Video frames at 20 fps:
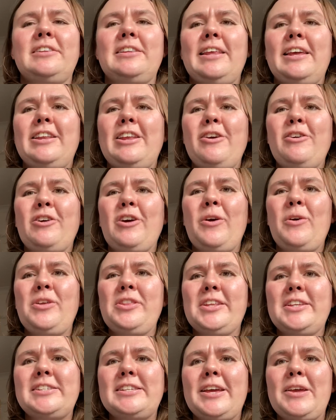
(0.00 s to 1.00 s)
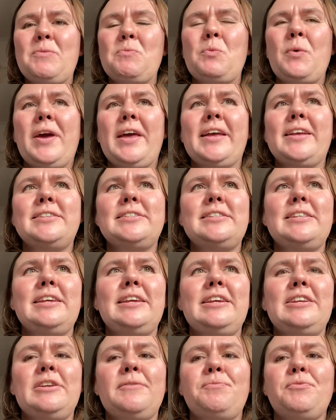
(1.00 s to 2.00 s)
They don't go in the same way as
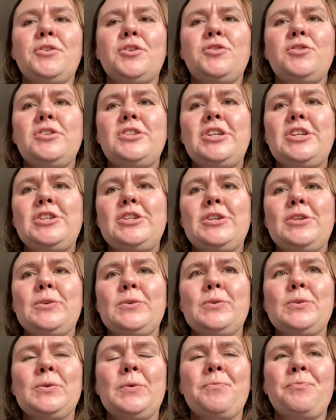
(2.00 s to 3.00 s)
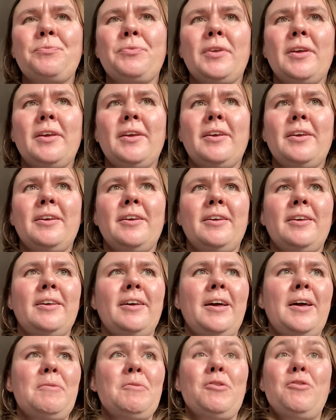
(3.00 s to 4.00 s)
the traditional
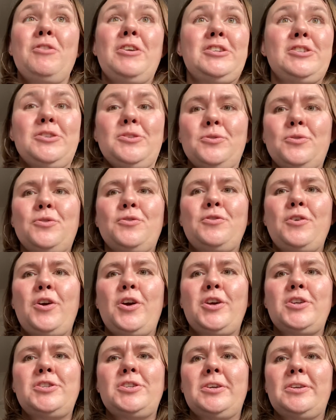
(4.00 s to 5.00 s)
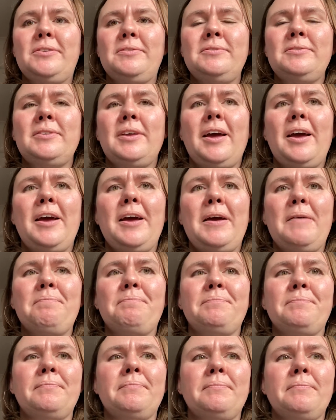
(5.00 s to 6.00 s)
original version.
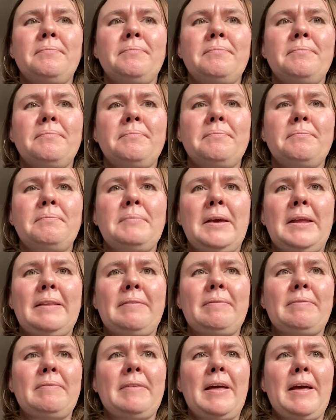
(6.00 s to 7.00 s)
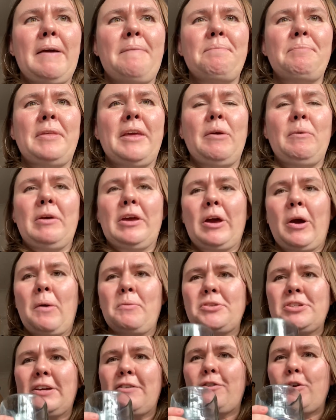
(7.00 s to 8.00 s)
But here we go. I'm
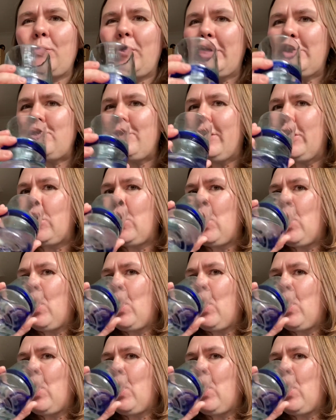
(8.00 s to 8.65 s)
just going to have a quick drink.